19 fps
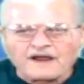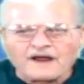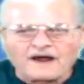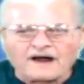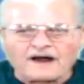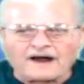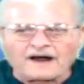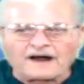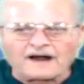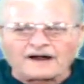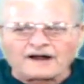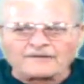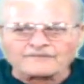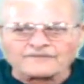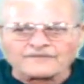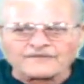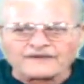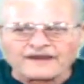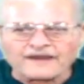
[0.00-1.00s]

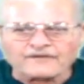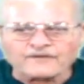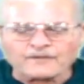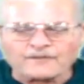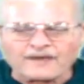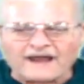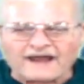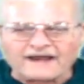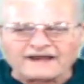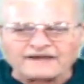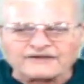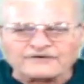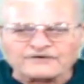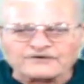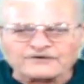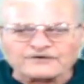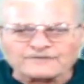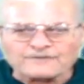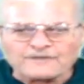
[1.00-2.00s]
The other package,
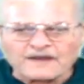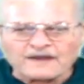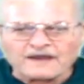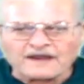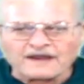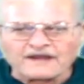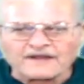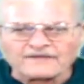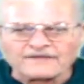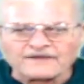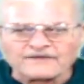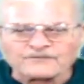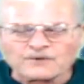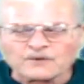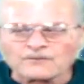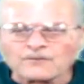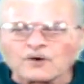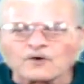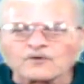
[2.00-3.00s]
and these are
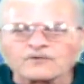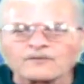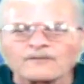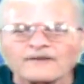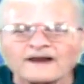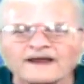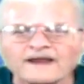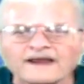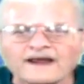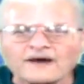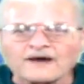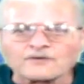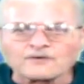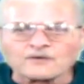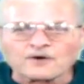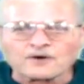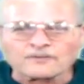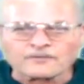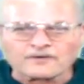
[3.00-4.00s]
both by
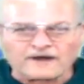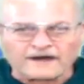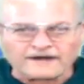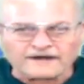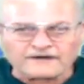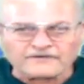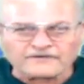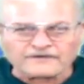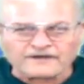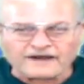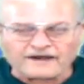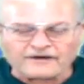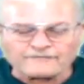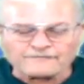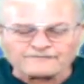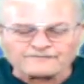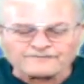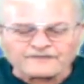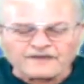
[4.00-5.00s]
Outdoor Products now,